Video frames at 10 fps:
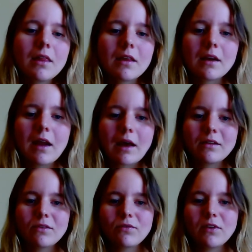The
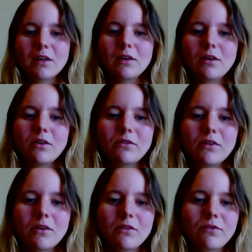next video
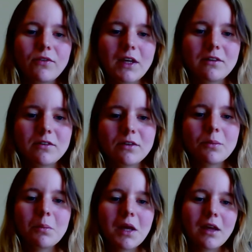will
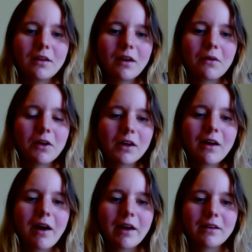feature me going
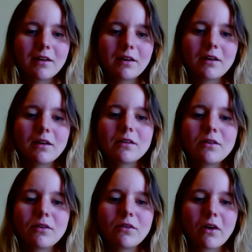hiking in
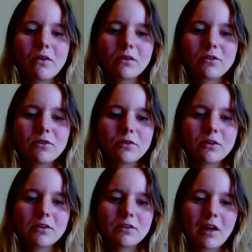Taroko
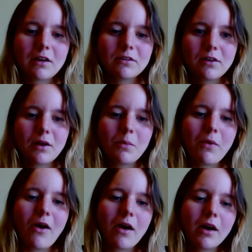Gorge National
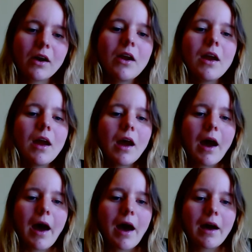Park
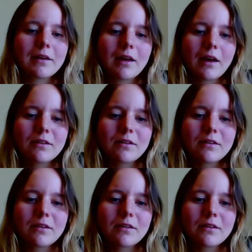and